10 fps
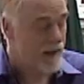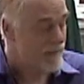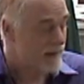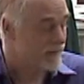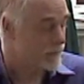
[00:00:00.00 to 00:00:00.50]

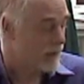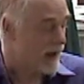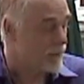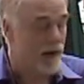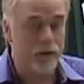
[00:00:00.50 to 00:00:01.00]
That's the
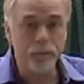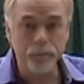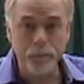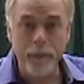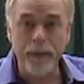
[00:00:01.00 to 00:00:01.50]
block model,
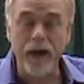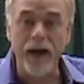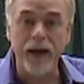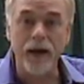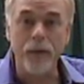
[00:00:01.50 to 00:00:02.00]

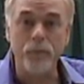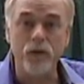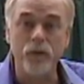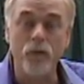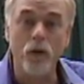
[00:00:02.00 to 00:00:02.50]
and
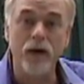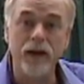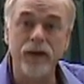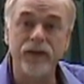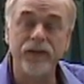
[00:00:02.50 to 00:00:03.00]
you've
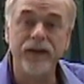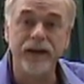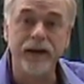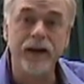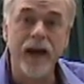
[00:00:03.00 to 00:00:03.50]
already
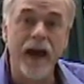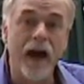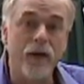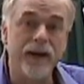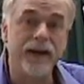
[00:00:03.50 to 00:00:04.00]
seen
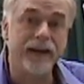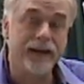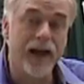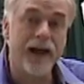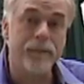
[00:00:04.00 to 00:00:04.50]
how the
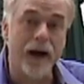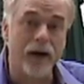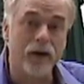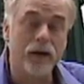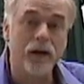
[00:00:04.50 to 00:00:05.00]
inline
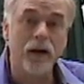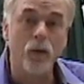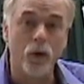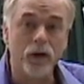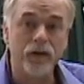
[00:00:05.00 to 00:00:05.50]
model
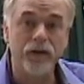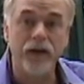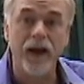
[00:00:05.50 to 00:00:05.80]
works,